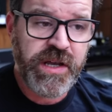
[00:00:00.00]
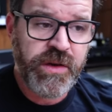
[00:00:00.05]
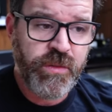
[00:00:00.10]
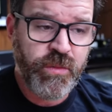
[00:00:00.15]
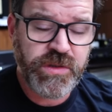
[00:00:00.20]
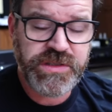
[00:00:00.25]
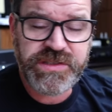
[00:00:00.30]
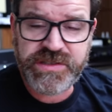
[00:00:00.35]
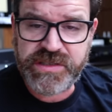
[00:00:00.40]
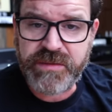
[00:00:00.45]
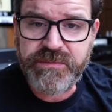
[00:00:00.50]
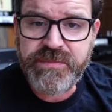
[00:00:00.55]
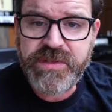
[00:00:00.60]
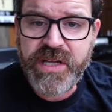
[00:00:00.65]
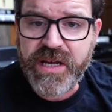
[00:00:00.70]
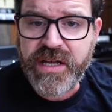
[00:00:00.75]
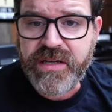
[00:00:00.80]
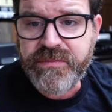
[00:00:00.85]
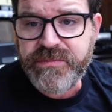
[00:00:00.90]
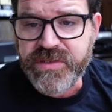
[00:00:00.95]
which
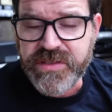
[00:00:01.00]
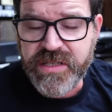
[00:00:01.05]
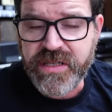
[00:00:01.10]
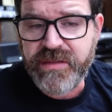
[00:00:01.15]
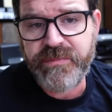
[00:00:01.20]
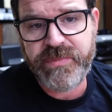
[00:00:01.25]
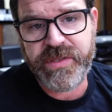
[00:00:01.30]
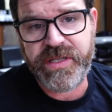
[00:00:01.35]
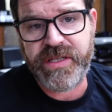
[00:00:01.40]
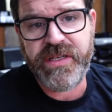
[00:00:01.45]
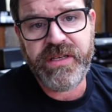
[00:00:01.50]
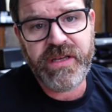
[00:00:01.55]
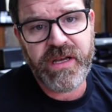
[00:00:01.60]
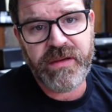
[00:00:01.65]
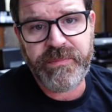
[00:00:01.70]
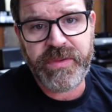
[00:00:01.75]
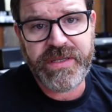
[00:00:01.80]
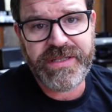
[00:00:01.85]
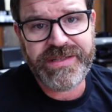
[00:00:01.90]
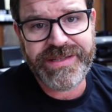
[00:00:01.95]
sometimes can be a
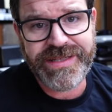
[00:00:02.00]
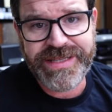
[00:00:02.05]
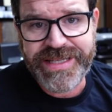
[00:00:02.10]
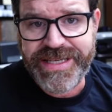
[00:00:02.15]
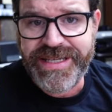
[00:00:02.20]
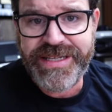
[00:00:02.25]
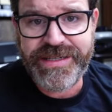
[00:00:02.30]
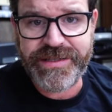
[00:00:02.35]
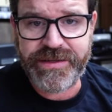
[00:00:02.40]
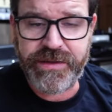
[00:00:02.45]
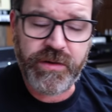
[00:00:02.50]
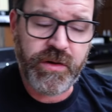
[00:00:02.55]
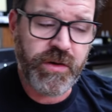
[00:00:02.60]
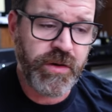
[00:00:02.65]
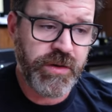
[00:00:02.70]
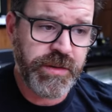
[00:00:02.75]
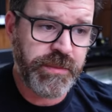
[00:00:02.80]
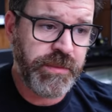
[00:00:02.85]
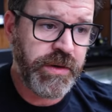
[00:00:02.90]
bit lean on the